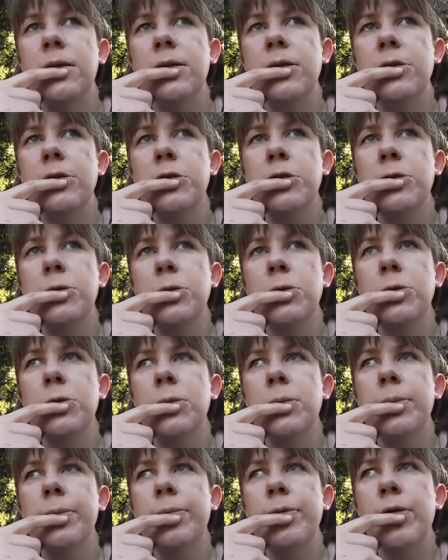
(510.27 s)

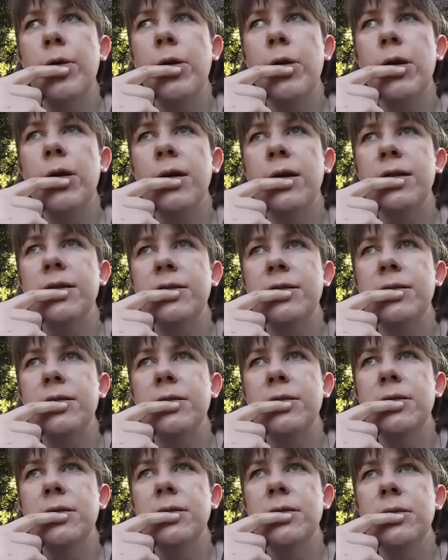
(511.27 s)
new product
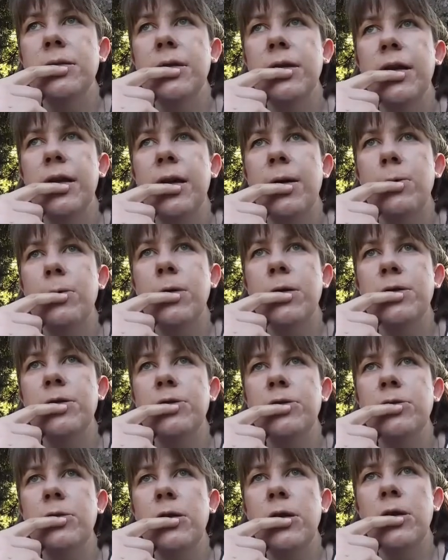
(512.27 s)
that I want
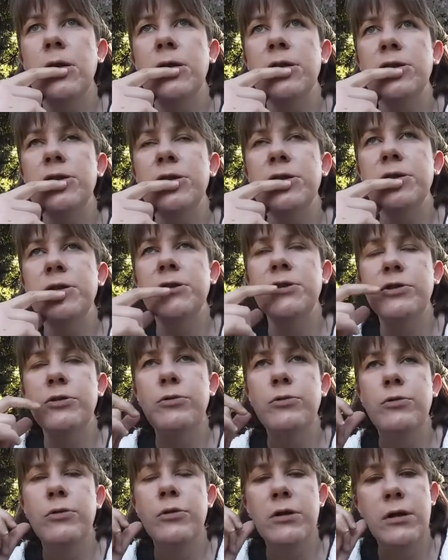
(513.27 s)
to launch
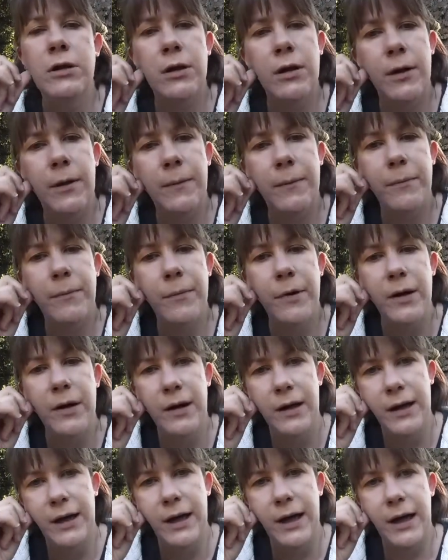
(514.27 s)
soon.
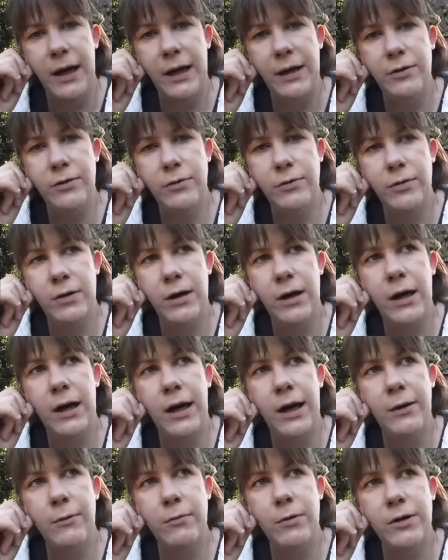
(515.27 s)

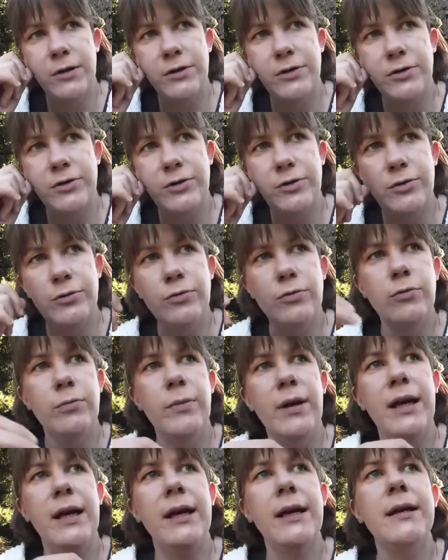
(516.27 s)
I want to
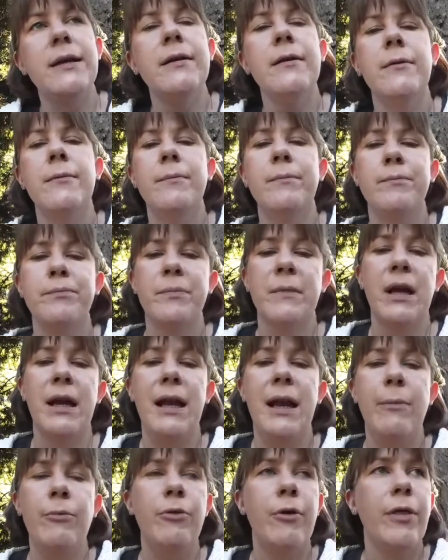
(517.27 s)
make
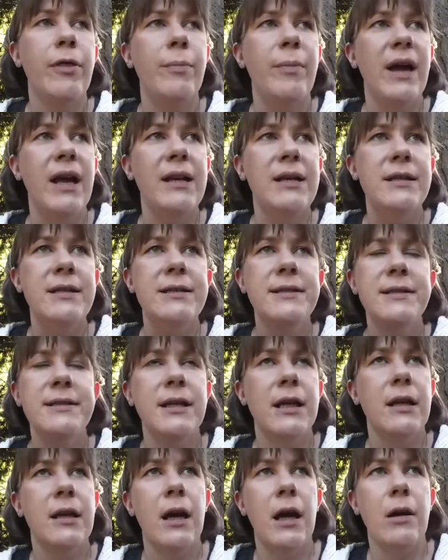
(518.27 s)
labyrinth
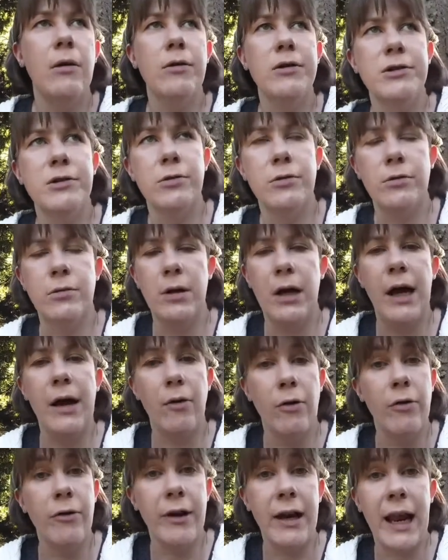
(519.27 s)
pendants, and I
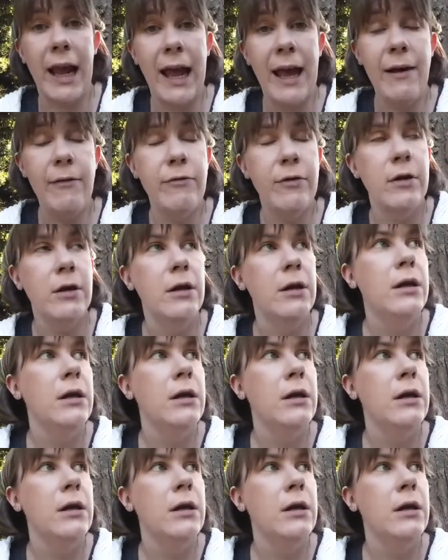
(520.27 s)
already have.